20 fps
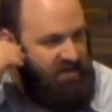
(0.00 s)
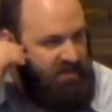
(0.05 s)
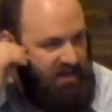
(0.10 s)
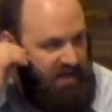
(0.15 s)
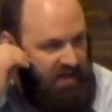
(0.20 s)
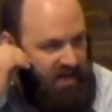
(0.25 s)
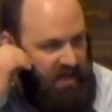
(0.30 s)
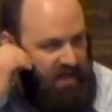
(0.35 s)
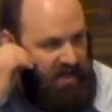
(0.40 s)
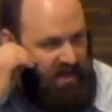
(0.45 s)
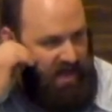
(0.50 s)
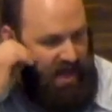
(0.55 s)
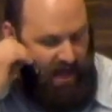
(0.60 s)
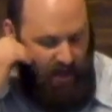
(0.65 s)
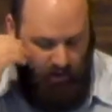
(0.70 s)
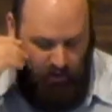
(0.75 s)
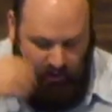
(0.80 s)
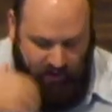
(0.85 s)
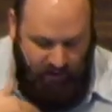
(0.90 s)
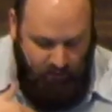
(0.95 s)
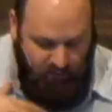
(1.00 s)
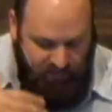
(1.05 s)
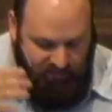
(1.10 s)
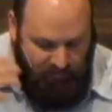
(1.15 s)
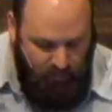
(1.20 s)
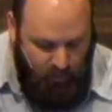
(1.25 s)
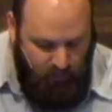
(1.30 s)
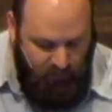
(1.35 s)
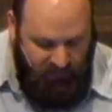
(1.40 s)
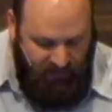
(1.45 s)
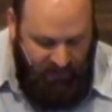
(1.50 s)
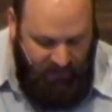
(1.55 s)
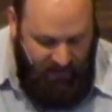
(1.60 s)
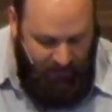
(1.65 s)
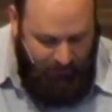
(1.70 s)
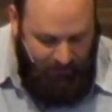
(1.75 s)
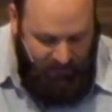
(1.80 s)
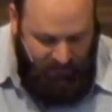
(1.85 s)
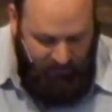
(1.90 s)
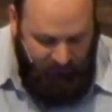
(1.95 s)
and how he was moving
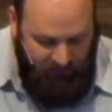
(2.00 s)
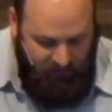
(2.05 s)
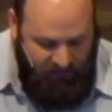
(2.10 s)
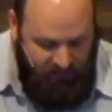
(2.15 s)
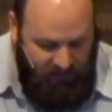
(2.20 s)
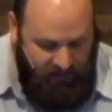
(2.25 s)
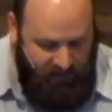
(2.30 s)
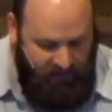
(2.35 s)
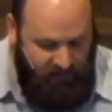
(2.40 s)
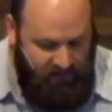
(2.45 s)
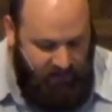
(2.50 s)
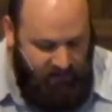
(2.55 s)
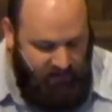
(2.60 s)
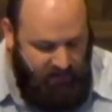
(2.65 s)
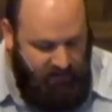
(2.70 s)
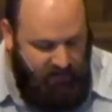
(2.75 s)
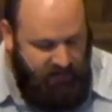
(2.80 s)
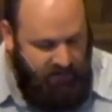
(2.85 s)
up in everything, and